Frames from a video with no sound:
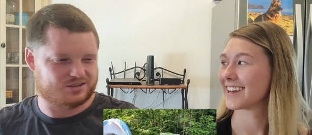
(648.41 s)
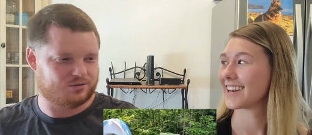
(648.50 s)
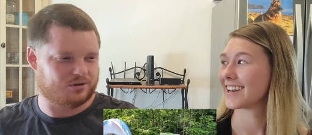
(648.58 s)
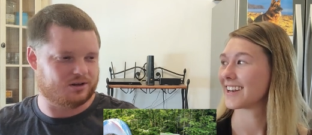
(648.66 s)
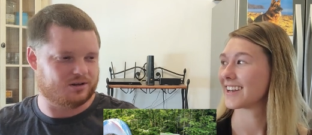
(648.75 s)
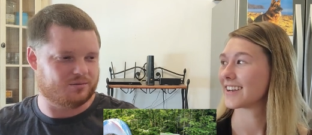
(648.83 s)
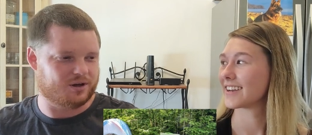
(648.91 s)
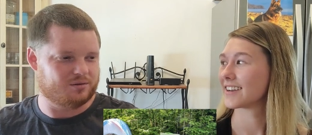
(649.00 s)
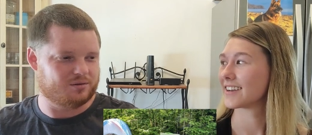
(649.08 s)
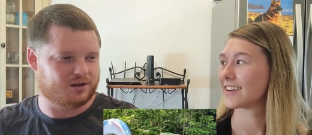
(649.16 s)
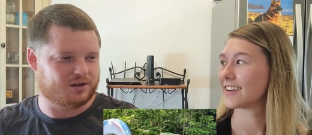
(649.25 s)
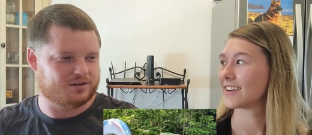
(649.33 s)
Speaker 1: still kind of
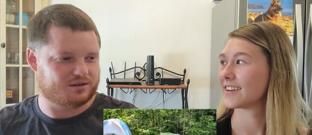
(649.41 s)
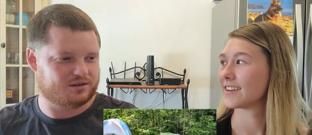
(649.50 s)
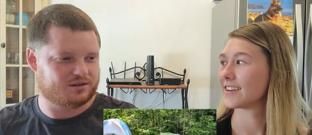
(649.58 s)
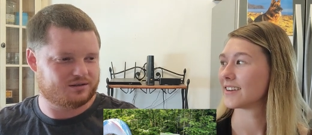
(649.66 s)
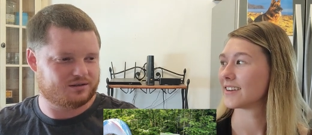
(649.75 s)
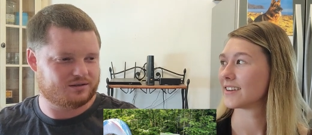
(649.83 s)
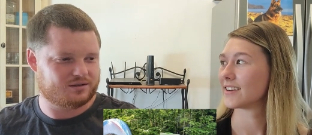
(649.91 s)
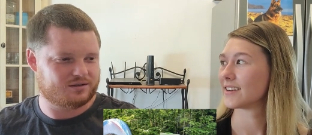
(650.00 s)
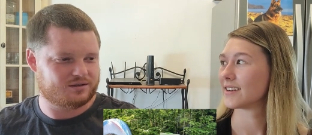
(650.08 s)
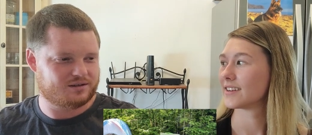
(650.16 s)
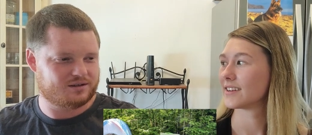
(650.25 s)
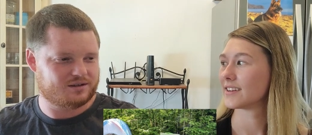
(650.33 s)
debatable actually.
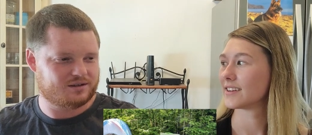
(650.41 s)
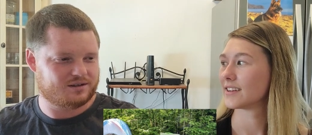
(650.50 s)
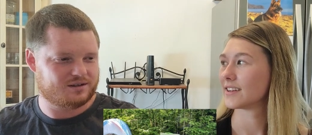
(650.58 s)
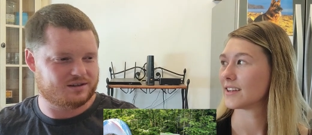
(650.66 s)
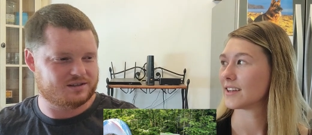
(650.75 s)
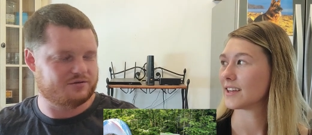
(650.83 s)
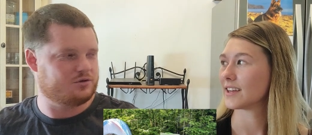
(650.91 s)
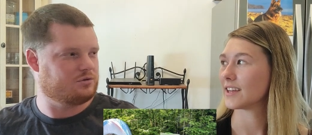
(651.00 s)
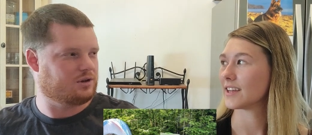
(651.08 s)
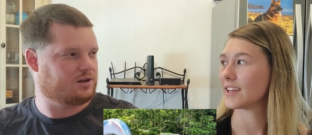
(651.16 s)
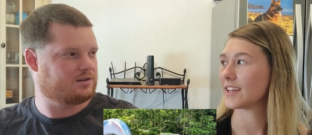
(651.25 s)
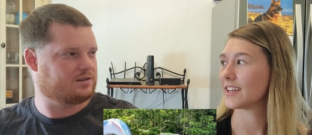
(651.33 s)
Because if you
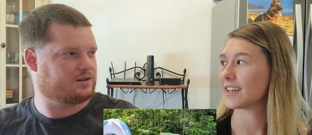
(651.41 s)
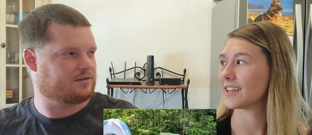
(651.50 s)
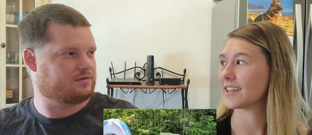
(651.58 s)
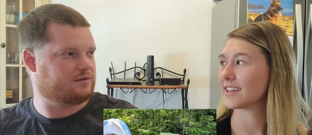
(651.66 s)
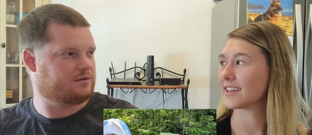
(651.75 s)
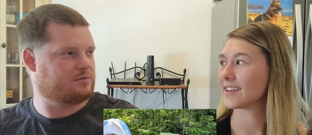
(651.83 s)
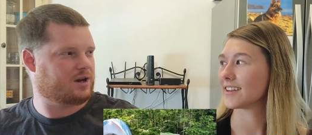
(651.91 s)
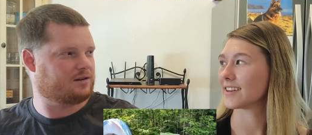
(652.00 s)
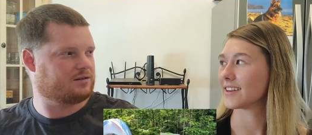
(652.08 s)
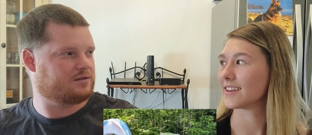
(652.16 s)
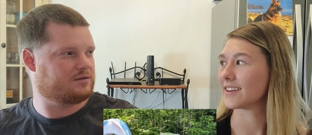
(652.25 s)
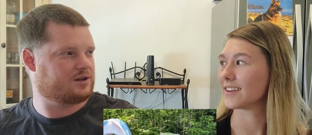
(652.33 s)
lugged like a 50
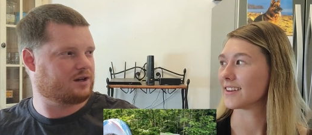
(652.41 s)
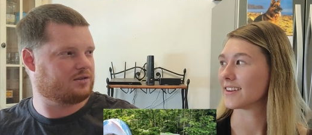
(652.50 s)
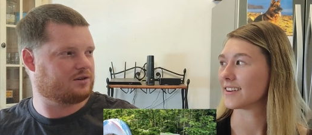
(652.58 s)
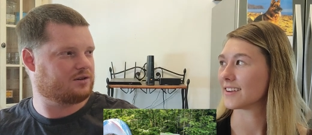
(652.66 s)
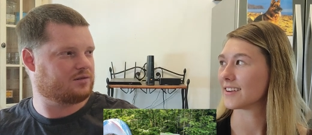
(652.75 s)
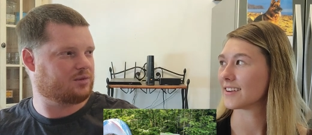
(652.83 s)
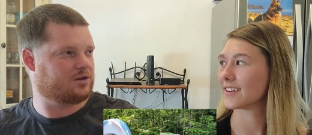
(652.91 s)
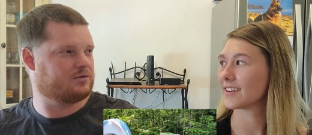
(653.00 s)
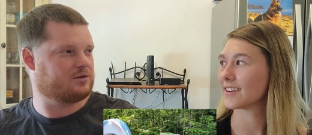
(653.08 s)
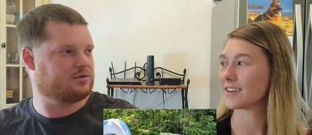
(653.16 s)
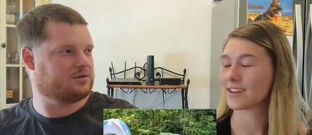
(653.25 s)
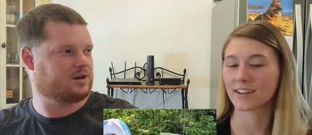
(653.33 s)
pound TV out there to play
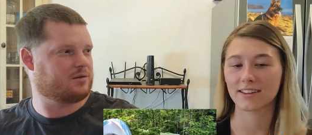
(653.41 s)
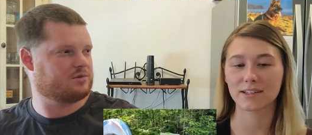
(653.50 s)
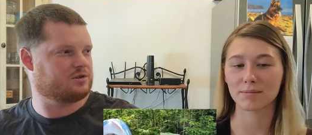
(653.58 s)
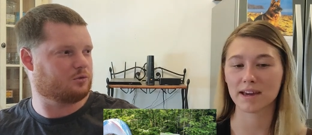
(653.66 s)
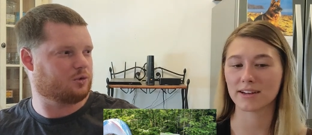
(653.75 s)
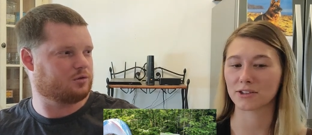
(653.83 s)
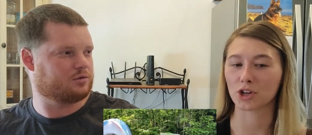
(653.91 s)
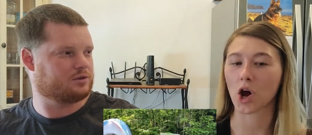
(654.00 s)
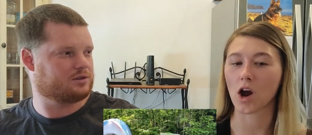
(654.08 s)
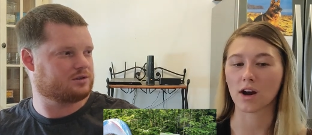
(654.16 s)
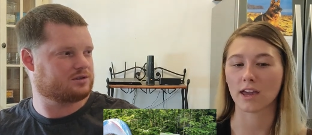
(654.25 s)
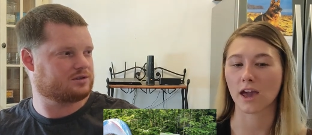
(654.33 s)
video games. This man is
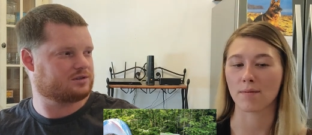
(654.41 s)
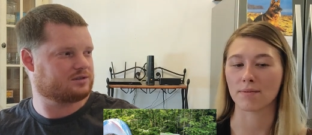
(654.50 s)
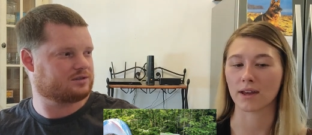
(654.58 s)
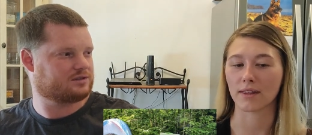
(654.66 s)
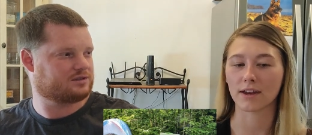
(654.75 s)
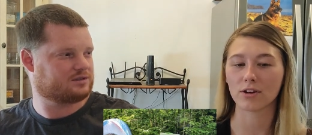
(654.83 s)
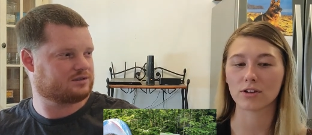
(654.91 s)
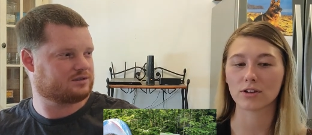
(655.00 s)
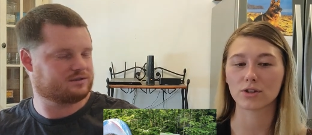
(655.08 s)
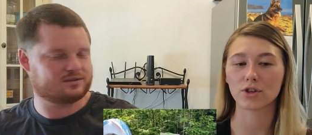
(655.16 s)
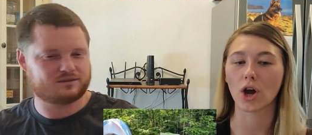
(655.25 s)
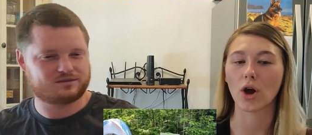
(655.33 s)
car
Speaker 2: camping. There
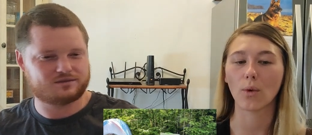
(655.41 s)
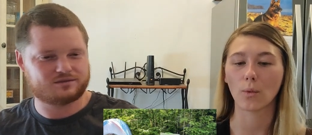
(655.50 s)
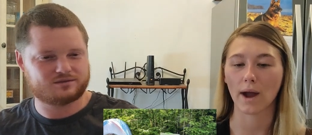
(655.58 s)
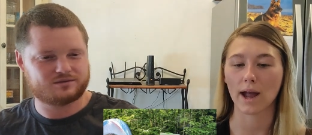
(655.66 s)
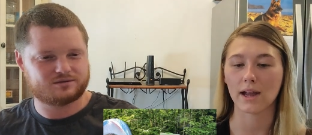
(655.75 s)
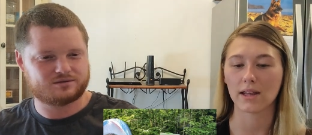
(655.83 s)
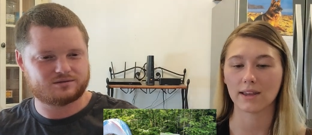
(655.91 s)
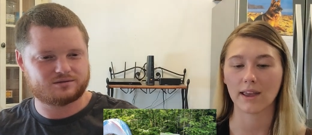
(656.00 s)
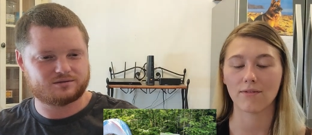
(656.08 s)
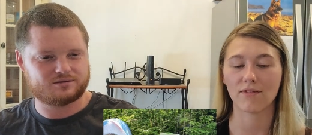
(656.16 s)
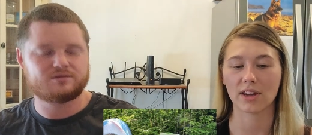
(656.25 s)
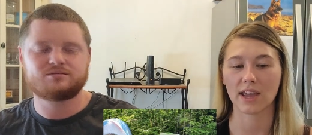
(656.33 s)
is no way he
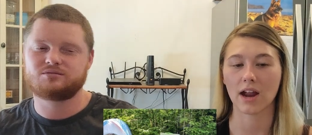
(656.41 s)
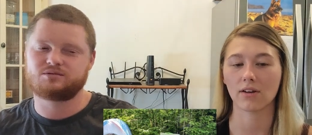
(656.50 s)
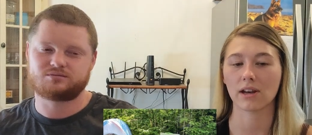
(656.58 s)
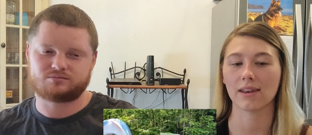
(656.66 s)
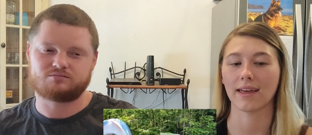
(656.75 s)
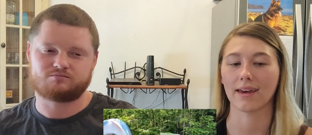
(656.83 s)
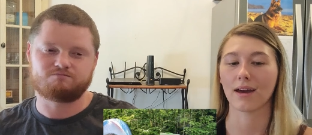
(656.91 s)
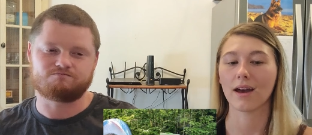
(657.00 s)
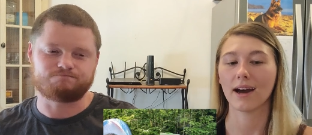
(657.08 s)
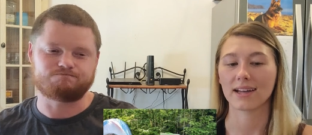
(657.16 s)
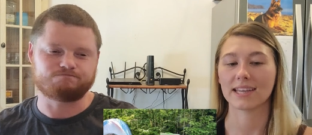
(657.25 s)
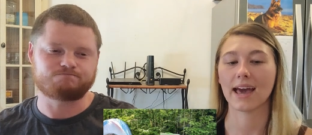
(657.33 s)
even carried like
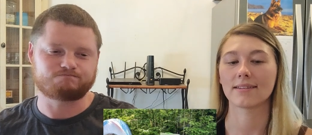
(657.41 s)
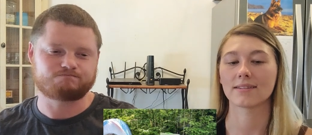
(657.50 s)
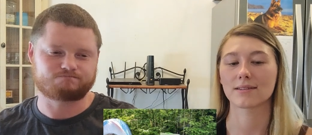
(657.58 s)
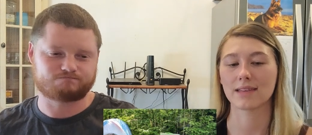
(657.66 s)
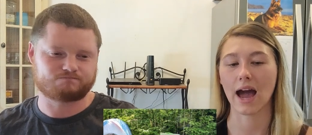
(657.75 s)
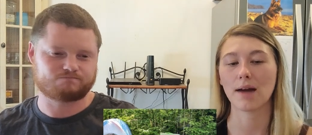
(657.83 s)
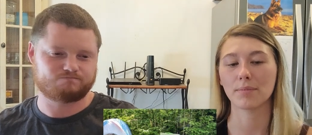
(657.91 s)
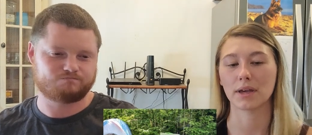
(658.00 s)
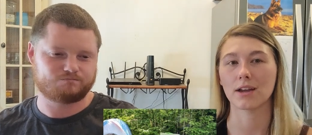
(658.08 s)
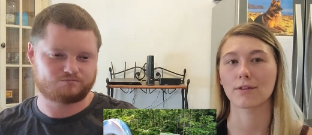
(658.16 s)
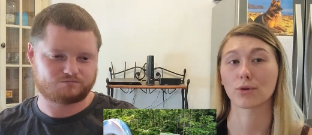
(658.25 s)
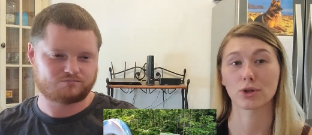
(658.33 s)
a tent that
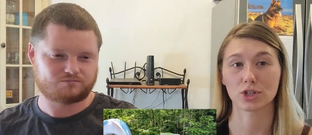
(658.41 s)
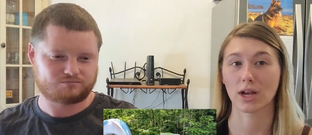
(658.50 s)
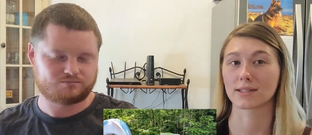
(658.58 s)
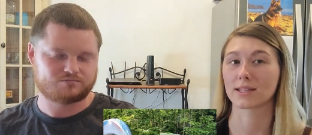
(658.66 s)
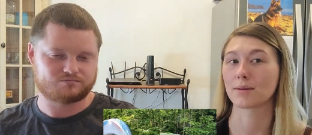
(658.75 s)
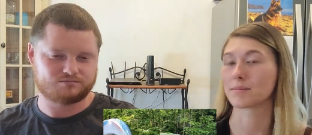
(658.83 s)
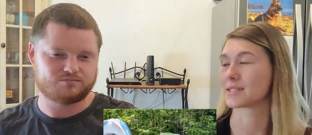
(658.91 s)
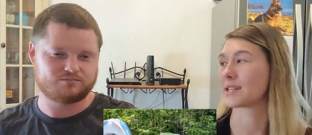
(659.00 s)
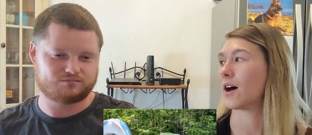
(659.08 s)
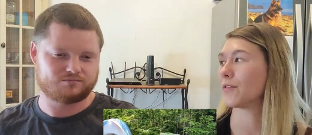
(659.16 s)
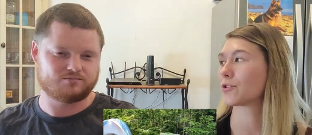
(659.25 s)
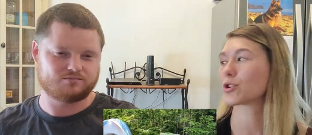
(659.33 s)
big for just
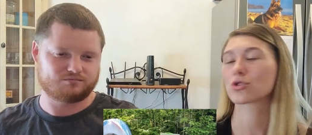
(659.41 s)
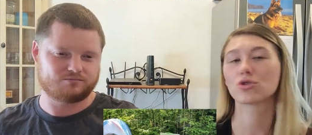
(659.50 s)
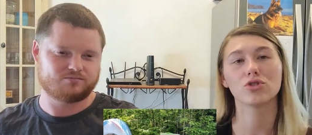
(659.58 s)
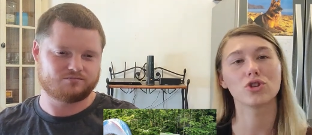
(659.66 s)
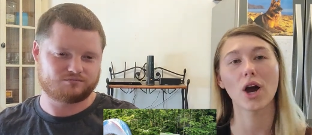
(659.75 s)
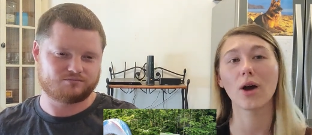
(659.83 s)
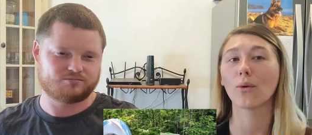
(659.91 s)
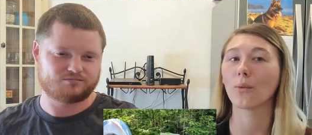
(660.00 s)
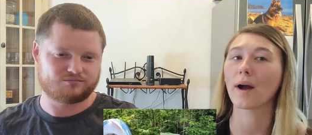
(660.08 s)
himself. There's no